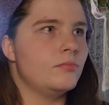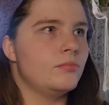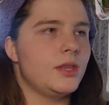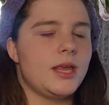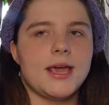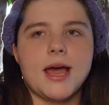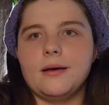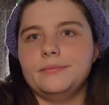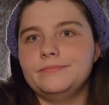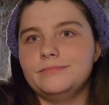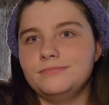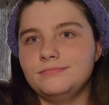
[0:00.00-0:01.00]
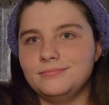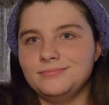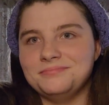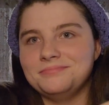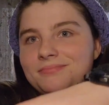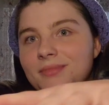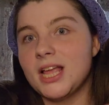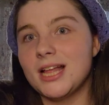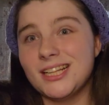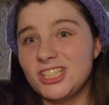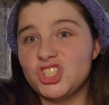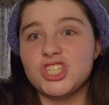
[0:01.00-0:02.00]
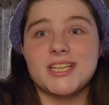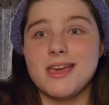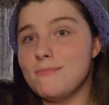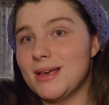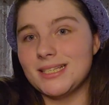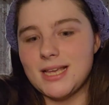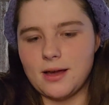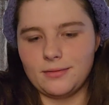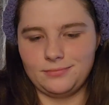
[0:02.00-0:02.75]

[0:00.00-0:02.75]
yeah, just keep mixing.